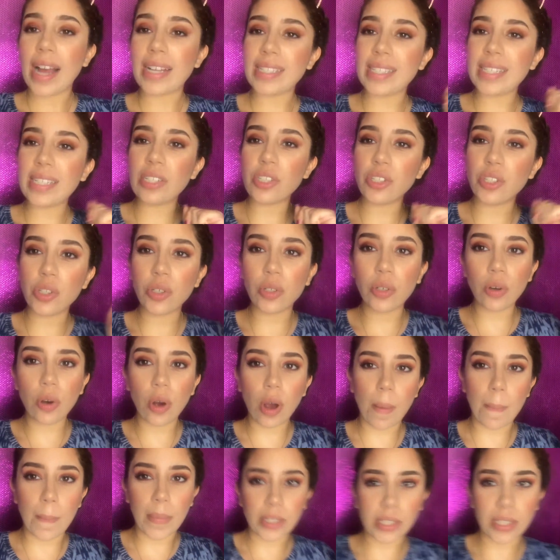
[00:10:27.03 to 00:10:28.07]
I didn't do
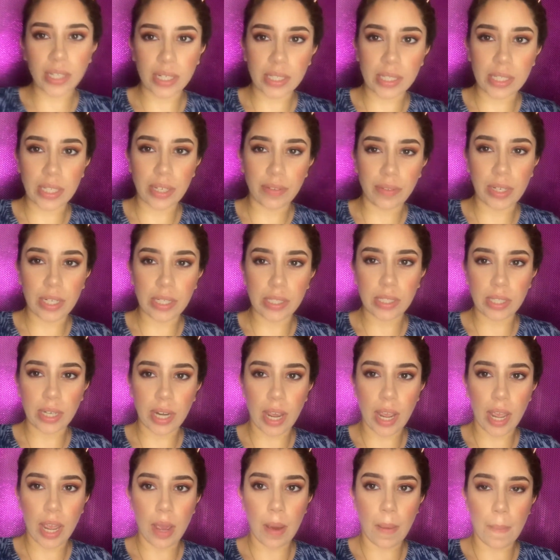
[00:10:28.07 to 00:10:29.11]
much activity
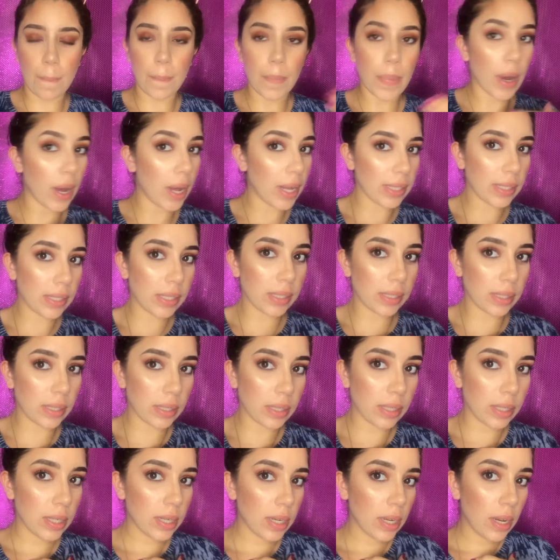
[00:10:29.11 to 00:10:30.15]
today, but
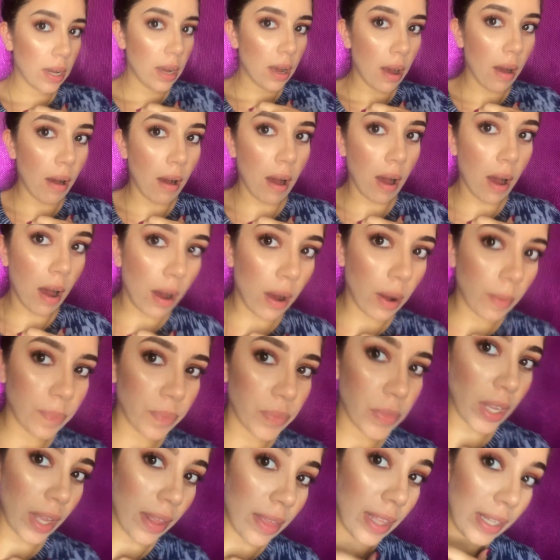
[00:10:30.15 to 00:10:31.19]

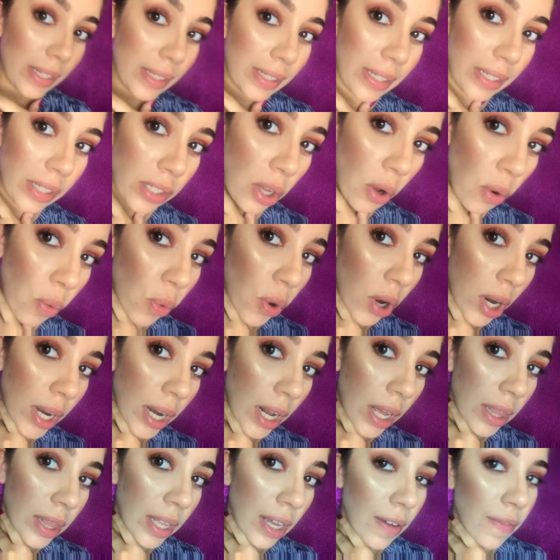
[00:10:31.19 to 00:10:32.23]
this is what
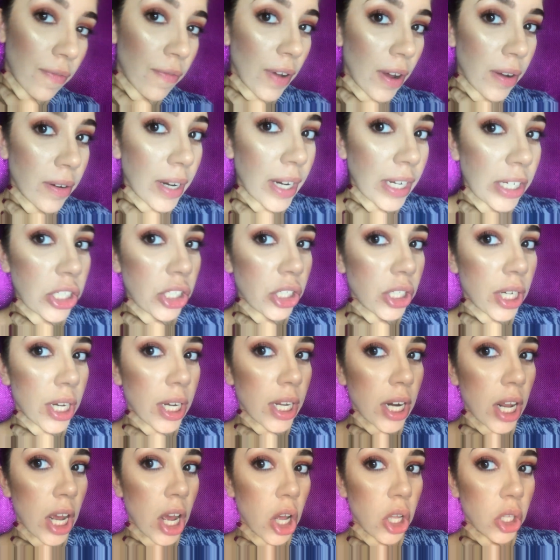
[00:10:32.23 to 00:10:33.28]
the
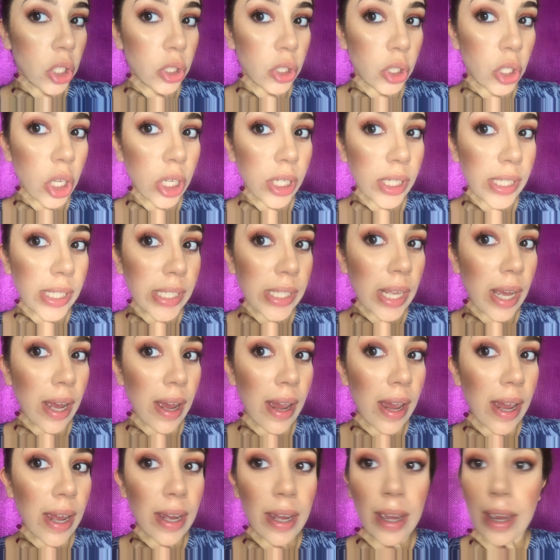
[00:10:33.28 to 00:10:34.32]
foundation looks
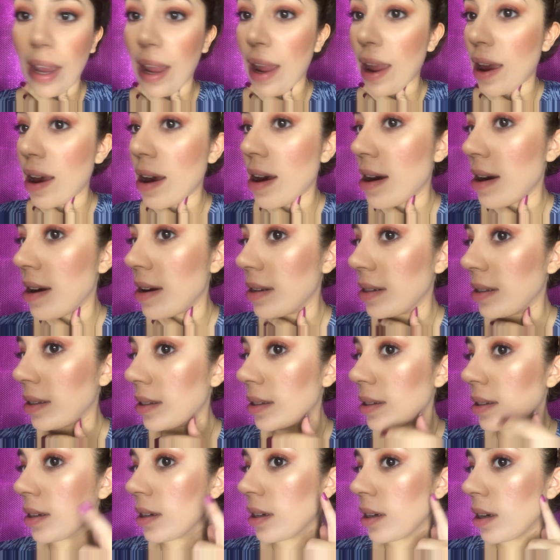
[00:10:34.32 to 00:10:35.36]
like, and